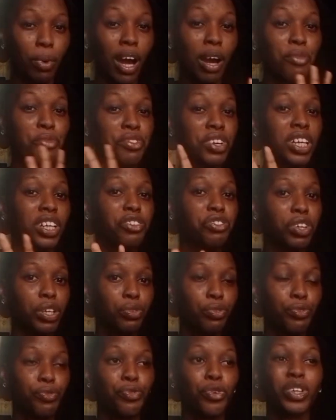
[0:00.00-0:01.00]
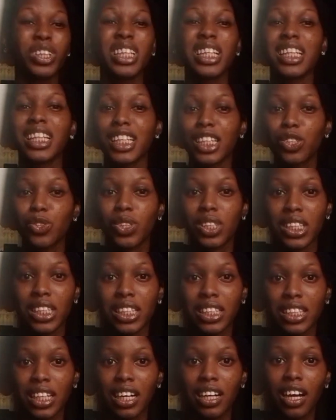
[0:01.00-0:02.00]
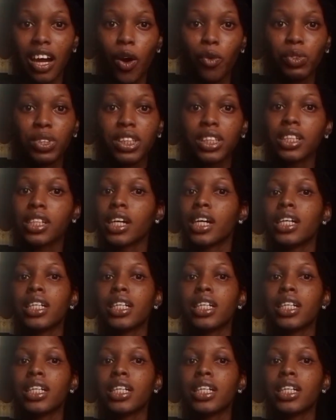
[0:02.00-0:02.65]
I'm really grateful for the little things that count,